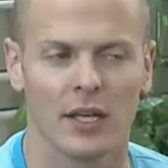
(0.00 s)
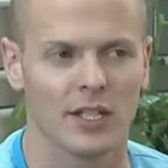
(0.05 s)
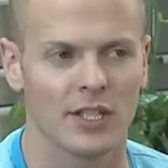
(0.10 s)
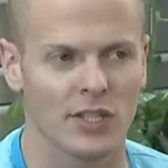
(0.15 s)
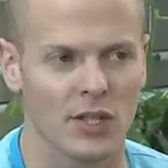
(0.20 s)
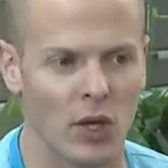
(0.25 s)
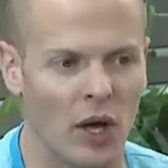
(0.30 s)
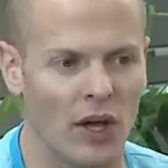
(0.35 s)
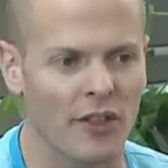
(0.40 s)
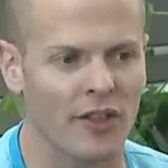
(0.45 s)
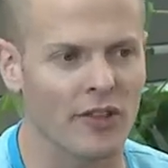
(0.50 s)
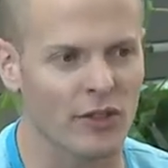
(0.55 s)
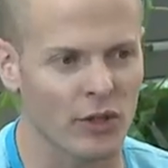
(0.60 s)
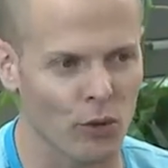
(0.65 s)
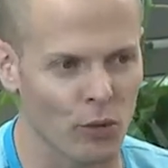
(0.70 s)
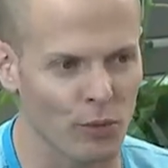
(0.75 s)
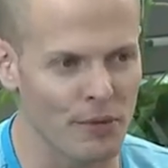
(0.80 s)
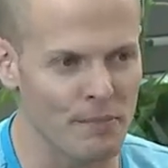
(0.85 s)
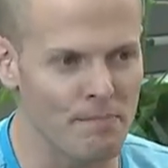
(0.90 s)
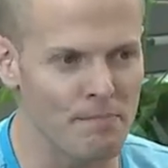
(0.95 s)
So I think
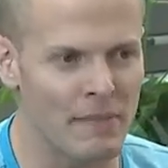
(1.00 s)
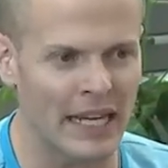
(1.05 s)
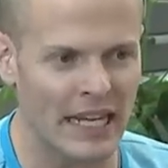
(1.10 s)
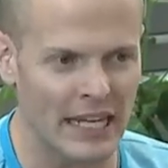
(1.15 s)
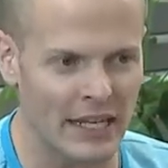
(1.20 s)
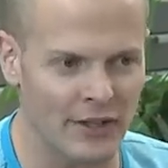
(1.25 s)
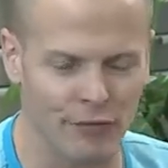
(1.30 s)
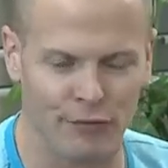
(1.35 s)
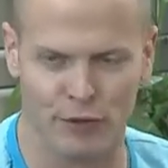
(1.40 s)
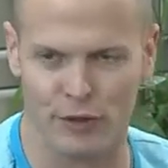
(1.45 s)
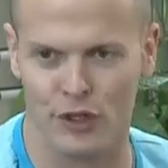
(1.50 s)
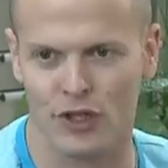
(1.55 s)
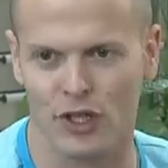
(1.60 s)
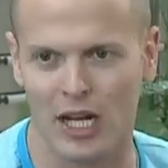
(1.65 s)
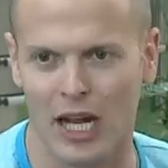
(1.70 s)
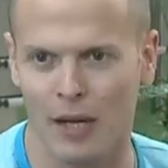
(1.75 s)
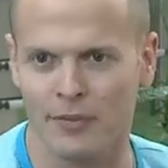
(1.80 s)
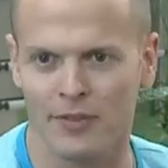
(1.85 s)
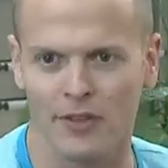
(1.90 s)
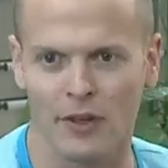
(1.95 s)
there will be many different
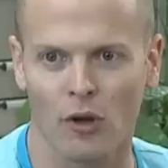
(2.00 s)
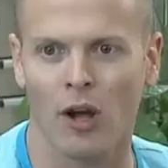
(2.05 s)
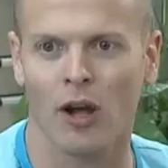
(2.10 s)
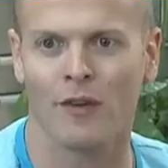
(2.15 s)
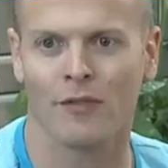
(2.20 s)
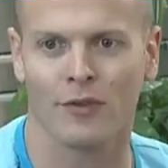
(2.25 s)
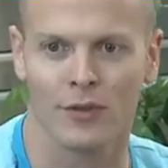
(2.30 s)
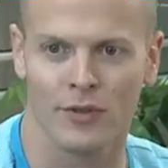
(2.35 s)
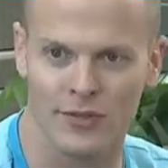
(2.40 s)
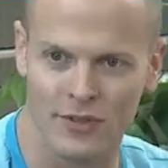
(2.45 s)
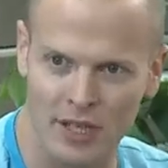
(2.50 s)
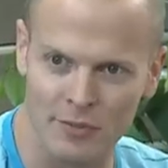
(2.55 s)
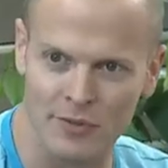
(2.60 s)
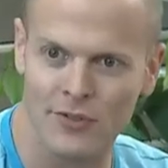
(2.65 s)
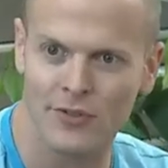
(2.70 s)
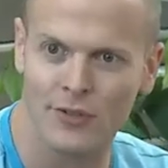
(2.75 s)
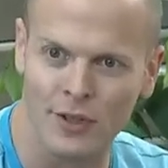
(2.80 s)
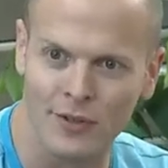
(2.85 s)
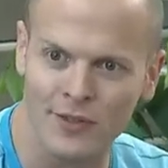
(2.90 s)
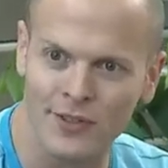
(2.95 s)
shops that offer those types
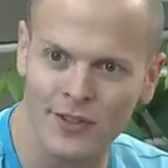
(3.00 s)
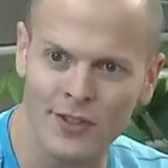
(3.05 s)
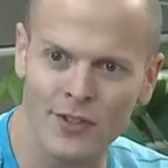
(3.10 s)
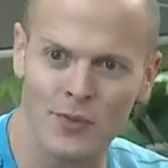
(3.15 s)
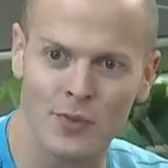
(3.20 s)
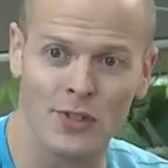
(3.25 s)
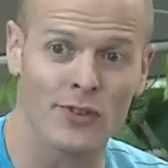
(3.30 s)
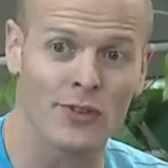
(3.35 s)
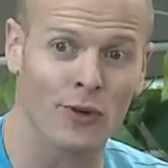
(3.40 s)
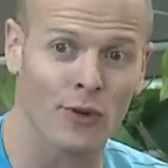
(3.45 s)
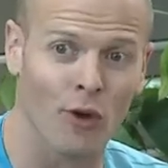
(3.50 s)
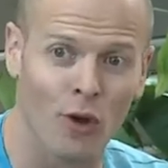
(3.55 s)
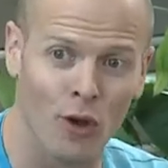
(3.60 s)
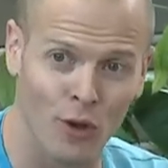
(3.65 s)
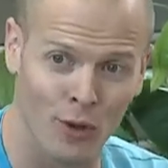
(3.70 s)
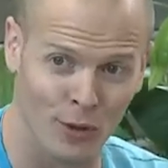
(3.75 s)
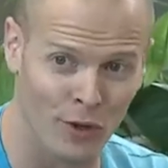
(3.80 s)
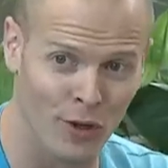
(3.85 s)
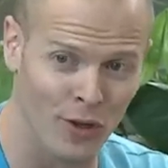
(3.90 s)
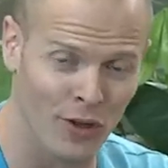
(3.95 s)
of services, which right. they're
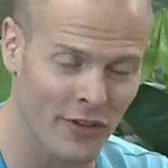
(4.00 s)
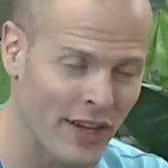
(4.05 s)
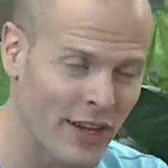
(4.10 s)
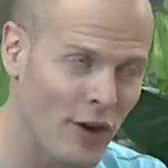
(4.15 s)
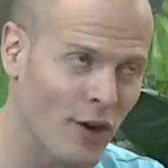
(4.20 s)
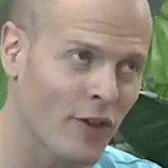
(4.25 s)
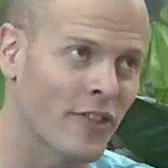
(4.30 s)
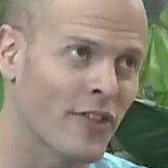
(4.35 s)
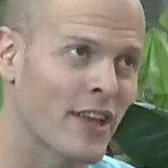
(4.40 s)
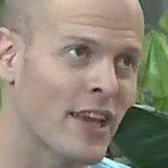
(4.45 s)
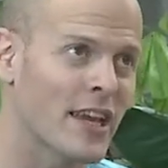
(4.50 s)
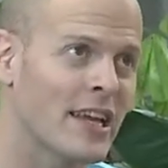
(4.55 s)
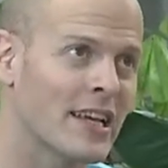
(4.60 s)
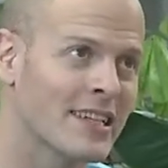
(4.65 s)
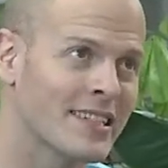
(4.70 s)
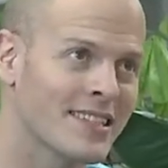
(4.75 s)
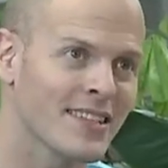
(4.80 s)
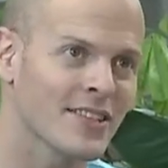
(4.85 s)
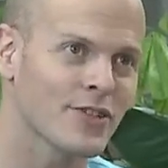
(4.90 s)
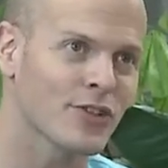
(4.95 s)
all, all they they
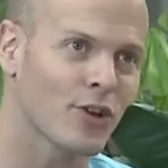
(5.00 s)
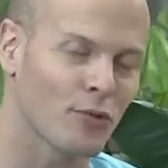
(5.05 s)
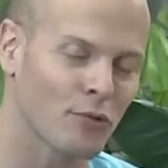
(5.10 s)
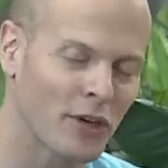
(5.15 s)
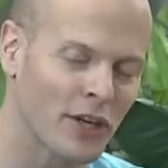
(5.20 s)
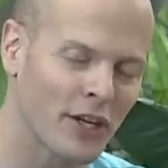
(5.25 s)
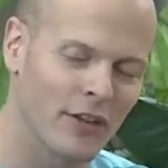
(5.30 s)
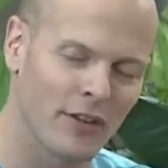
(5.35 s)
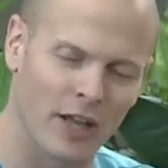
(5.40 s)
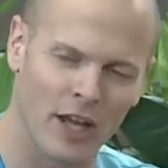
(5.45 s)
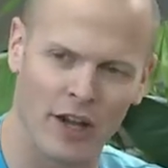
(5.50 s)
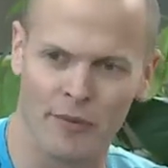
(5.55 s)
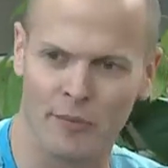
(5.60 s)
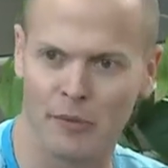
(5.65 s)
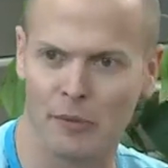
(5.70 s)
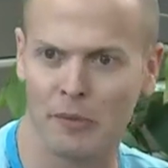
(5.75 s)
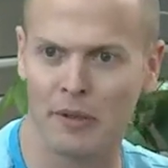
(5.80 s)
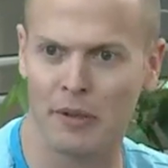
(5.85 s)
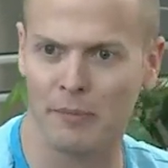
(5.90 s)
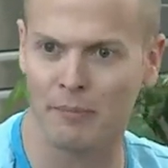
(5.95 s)
exist already. A lot of
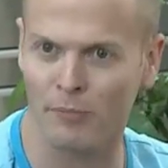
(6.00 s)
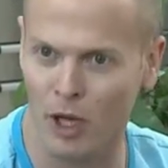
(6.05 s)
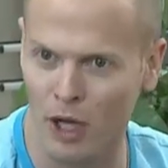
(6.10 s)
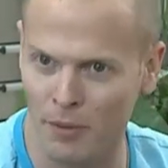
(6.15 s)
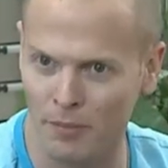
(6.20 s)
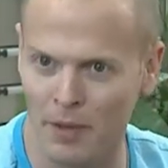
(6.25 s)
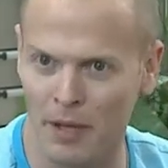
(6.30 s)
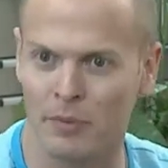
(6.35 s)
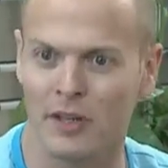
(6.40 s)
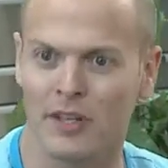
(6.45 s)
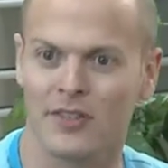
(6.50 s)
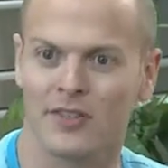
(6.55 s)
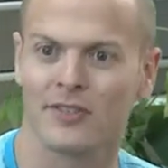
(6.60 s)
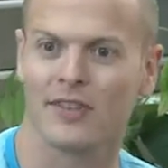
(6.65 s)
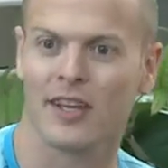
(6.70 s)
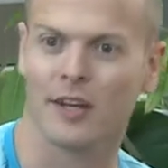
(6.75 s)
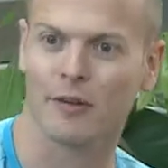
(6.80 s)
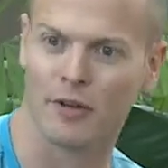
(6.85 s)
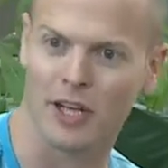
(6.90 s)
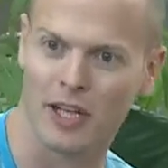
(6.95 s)
them are being bought by
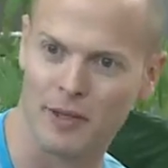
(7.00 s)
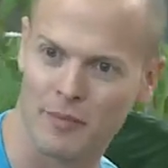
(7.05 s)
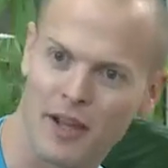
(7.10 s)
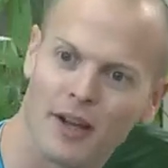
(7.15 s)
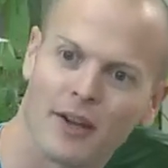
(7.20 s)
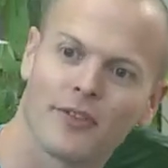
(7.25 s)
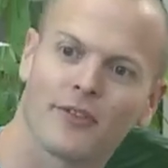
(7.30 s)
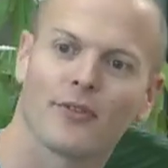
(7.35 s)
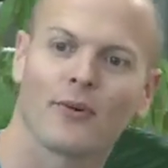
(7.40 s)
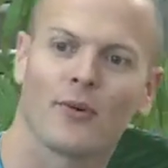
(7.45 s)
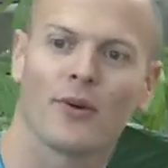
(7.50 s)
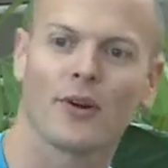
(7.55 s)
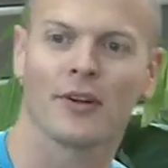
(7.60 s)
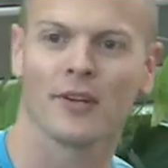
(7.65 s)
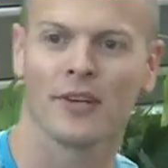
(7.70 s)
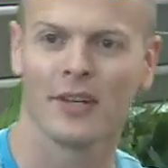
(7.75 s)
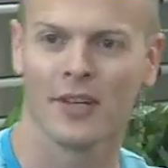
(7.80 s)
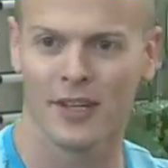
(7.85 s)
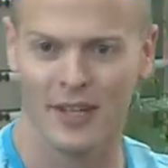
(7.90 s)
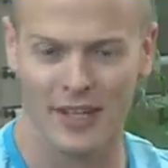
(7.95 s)
places like Random House
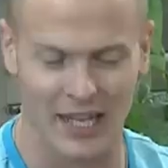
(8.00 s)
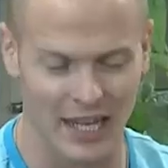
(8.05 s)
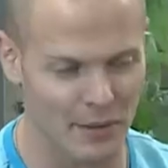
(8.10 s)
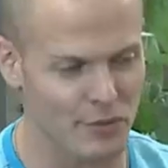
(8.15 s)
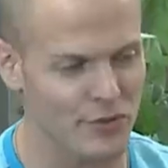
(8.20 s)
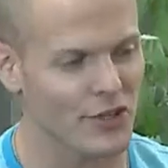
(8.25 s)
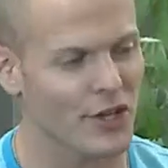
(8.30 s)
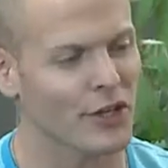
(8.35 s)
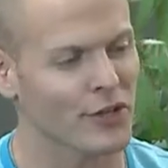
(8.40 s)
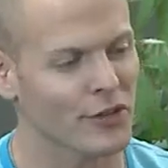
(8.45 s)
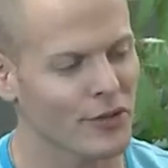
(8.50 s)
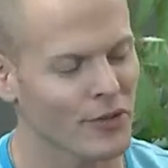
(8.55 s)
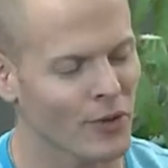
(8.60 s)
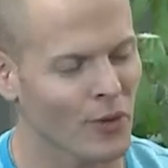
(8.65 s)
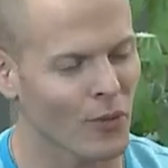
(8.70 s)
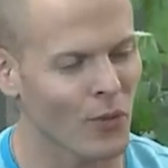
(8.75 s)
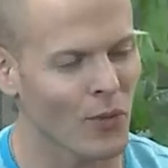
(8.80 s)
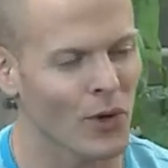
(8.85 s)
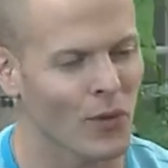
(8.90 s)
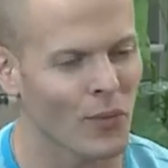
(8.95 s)
or right. Amazon
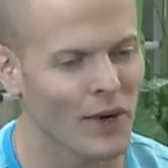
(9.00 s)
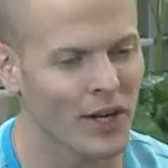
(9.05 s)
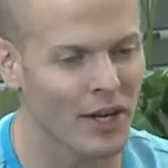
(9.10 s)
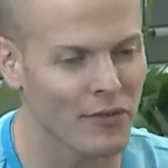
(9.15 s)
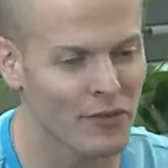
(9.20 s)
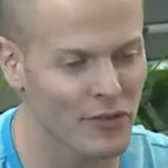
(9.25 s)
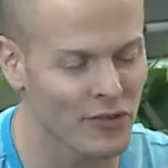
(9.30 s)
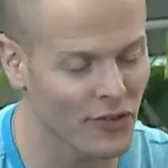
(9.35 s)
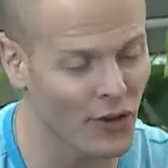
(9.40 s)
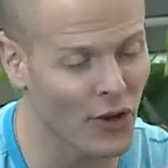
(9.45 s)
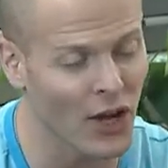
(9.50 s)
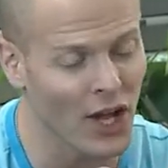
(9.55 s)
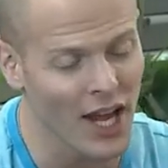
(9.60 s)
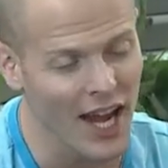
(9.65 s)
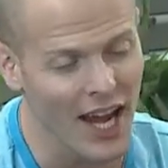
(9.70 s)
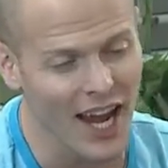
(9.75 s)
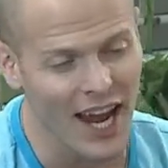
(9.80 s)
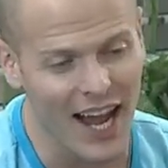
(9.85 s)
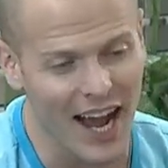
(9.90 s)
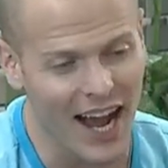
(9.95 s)
or, or, or, what have you. So
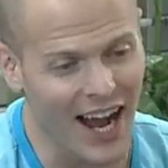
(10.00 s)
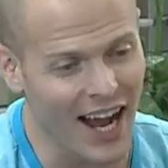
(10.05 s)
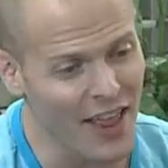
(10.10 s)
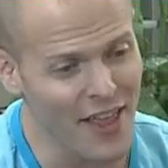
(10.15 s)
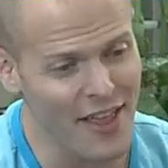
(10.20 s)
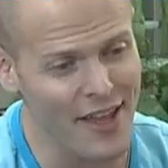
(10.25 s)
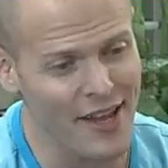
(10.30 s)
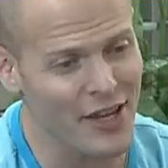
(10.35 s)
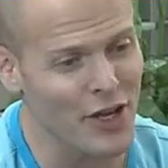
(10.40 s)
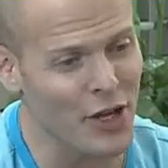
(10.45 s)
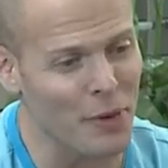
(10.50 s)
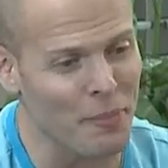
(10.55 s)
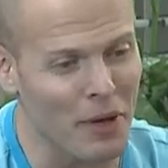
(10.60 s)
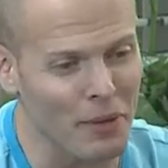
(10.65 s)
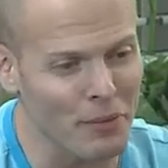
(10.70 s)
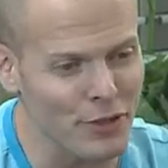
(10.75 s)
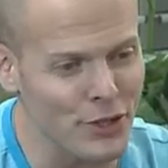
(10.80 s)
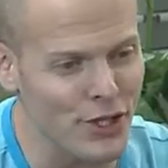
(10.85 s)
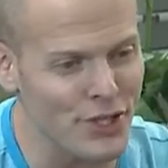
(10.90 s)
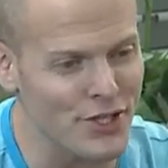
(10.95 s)
I think you know
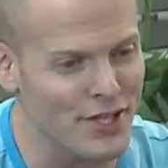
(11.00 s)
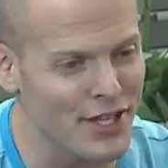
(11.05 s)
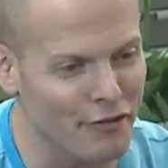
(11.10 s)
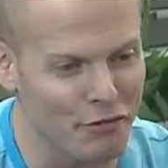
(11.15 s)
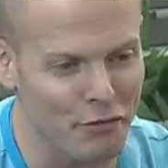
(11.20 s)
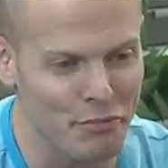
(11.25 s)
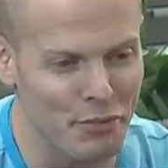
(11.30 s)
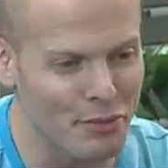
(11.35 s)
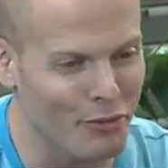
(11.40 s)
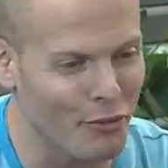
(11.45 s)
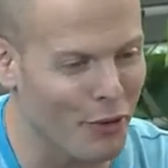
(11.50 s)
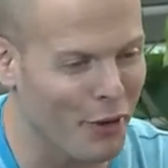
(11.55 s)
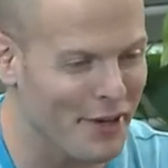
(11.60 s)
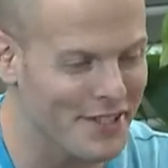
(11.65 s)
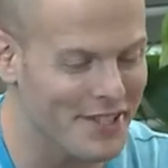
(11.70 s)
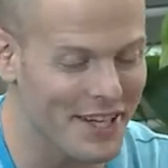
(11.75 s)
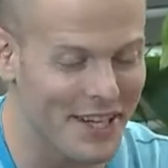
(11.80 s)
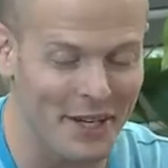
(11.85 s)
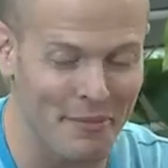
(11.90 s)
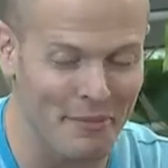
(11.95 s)
publishing's never been more
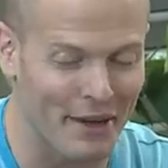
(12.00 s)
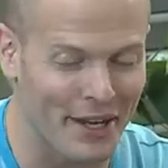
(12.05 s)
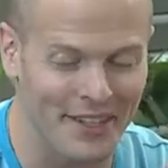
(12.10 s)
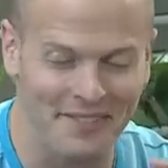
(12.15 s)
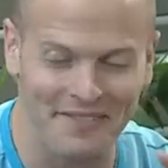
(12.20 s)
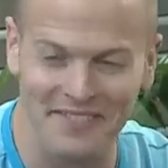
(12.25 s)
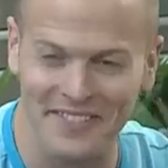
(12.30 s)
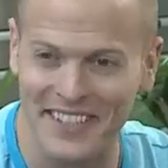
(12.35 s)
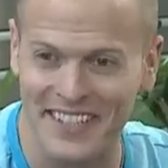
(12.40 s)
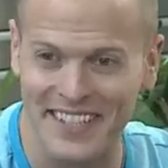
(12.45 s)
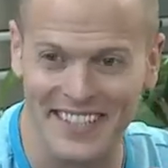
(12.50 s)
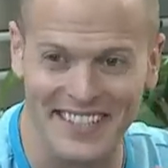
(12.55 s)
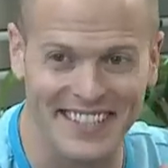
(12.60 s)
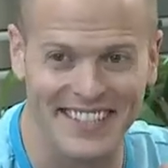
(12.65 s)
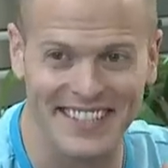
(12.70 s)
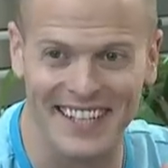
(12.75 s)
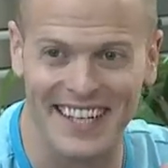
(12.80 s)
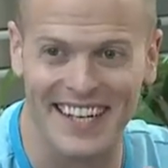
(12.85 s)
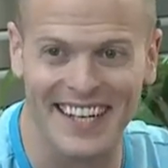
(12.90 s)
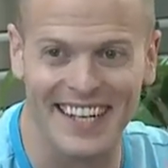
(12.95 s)
exciting, man.
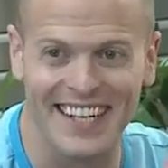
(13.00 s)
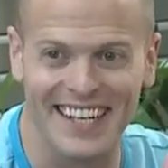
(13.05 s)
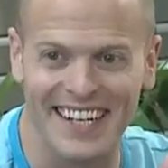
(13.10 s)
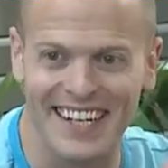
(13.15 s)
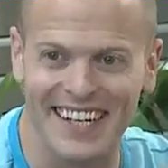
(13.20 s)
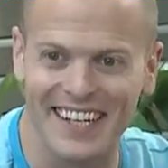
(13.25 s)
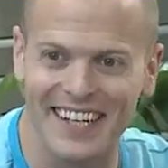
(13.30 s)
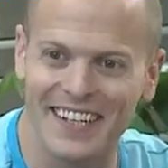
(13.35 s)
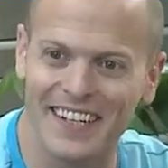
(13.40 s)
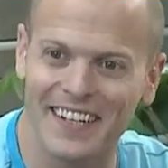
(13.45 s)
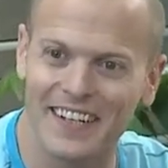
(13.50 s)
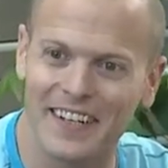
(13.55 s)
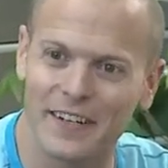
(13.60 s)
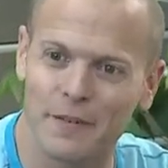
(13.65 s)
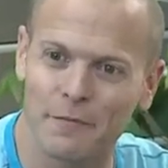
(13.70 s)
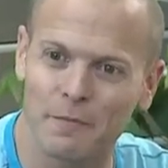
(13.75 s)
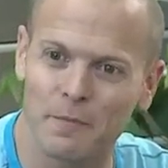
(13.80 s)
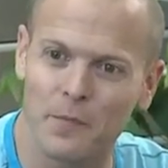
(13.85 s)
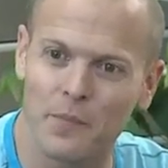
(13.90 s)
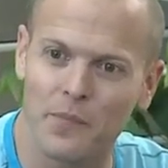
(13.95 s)
It's, right. But uh, the e Kindle
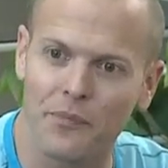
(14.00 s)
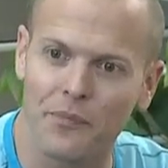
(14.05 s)
dominates the